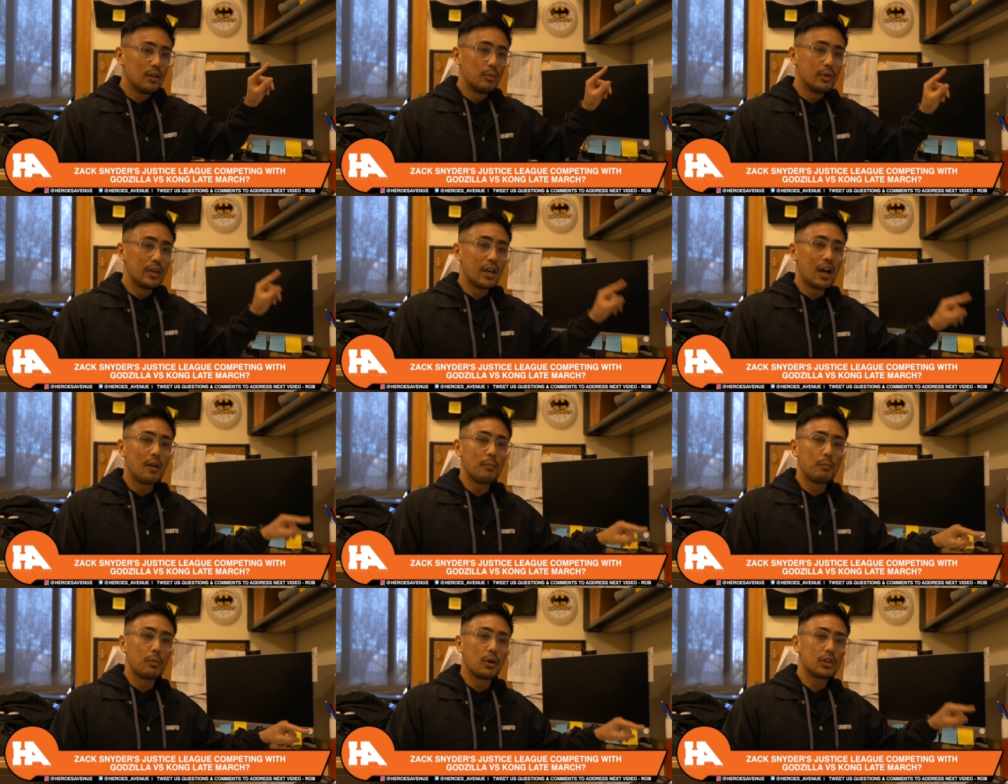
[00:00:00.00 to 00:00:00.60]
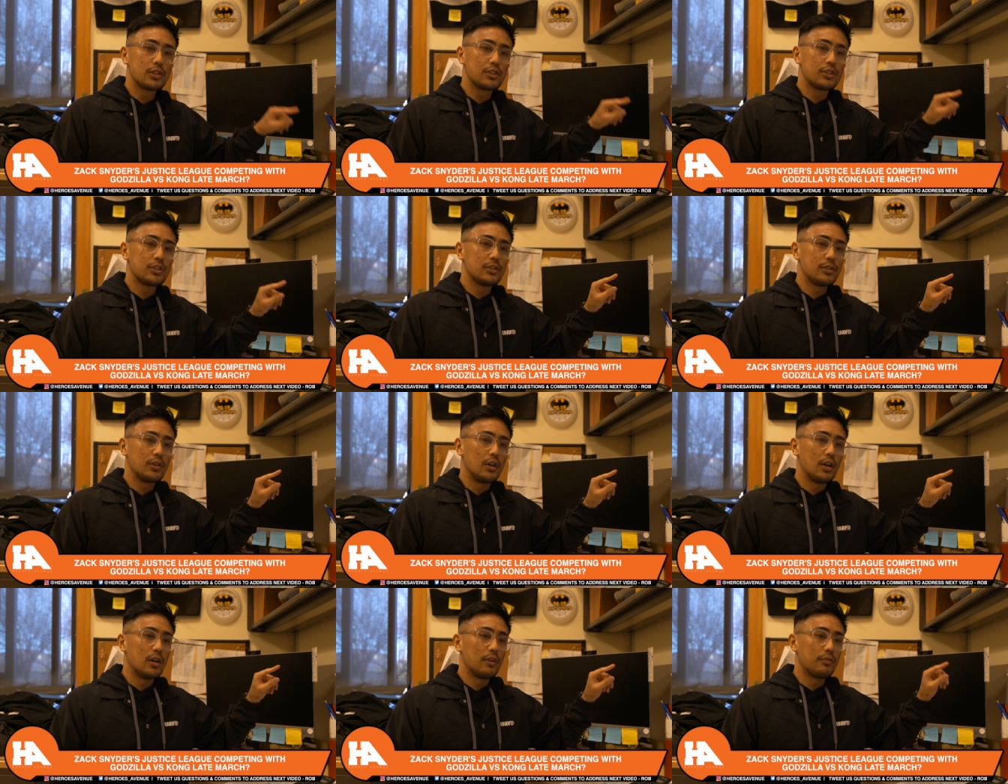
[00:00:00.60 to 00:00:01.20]
we got merch
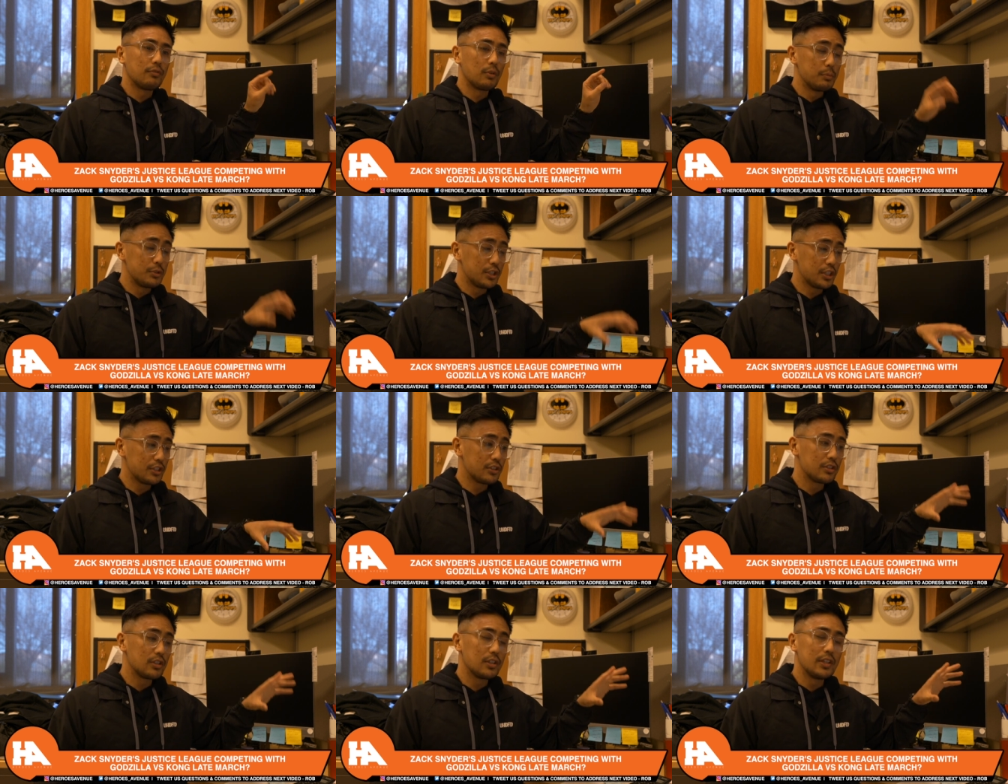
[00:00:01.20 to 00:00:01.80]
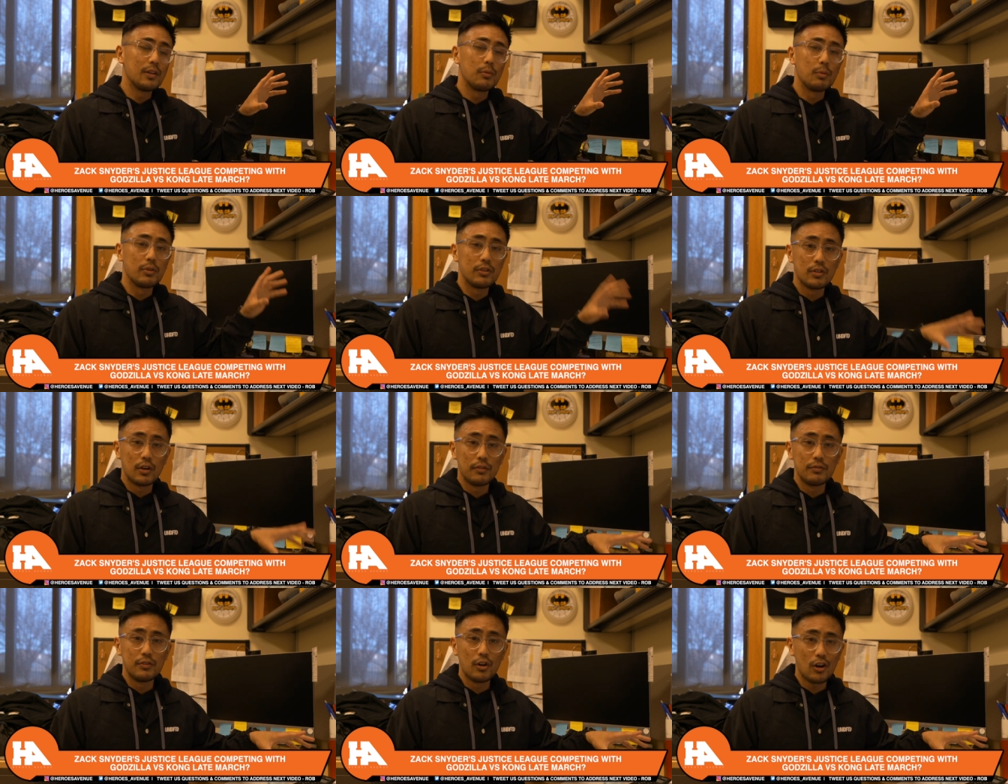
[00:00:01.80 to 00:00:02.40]
uh, from Justice League with,
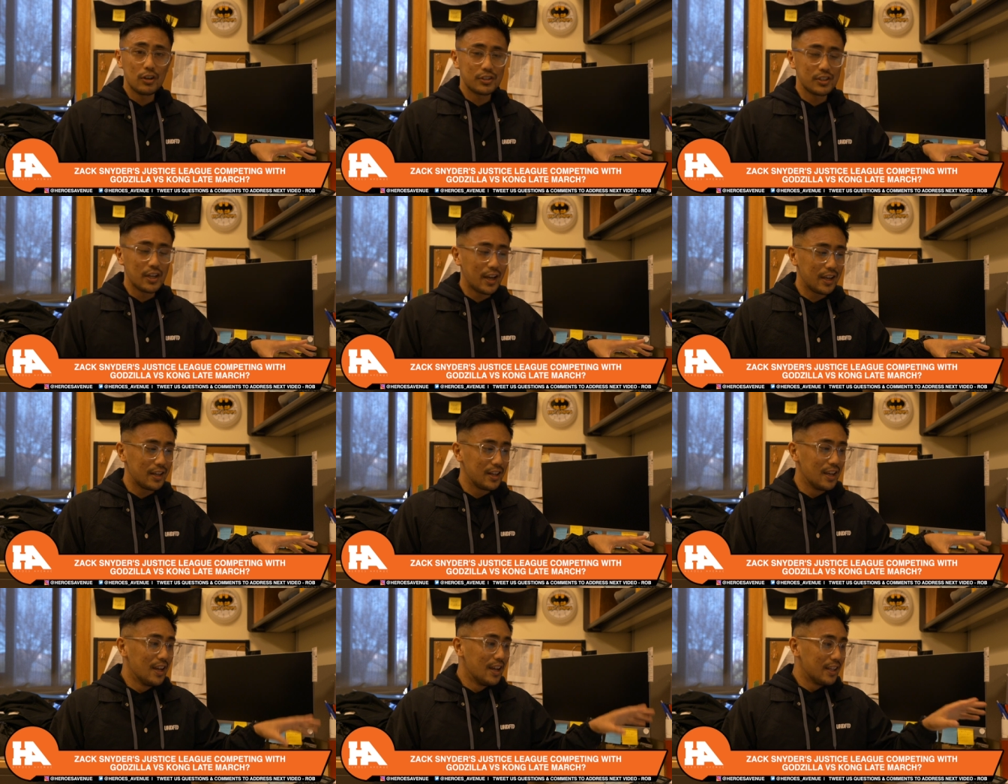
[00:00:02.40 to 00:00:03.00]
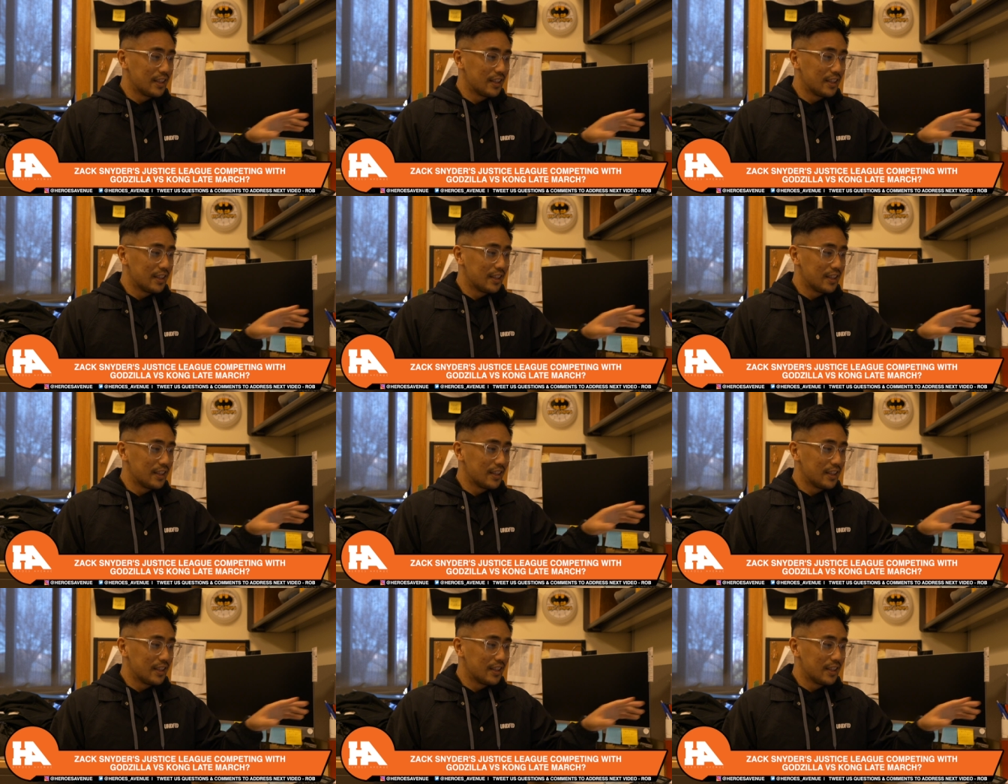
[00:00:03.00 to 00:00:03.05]
of Darkseid.